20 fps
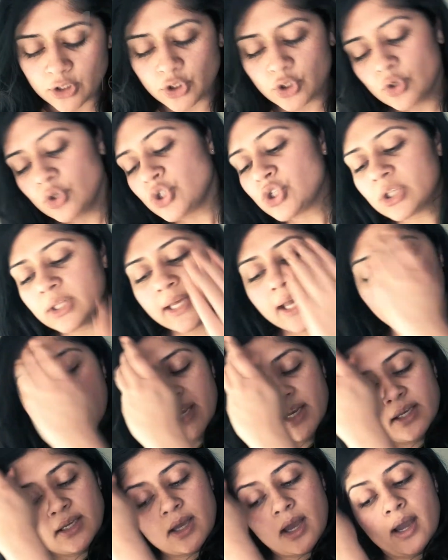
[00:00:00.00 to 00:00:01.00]
Usually
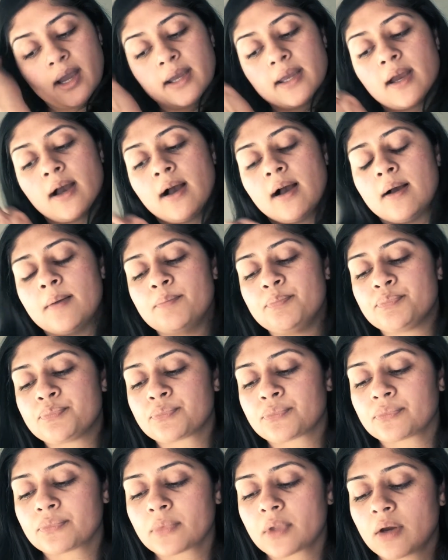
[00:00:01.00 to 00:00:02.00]
I
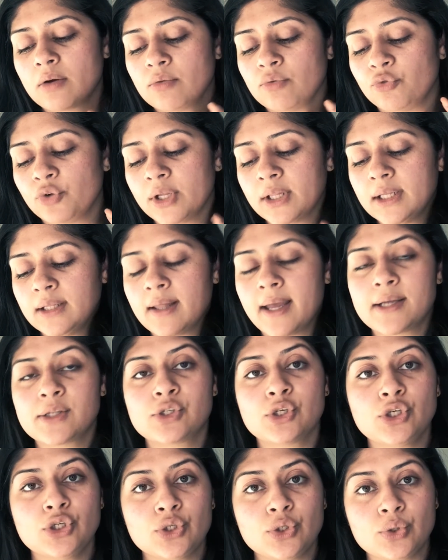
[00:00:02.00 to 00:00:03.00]
really like
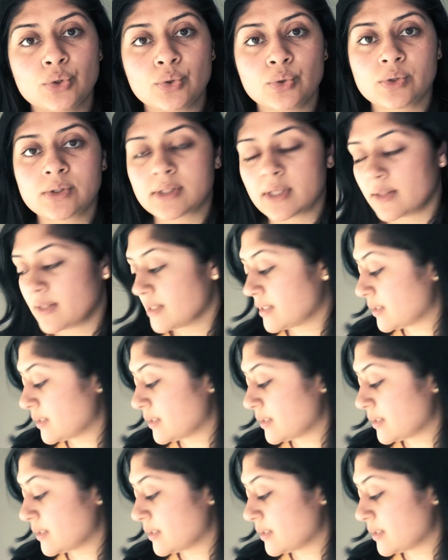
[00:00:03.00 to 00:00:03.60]
to use the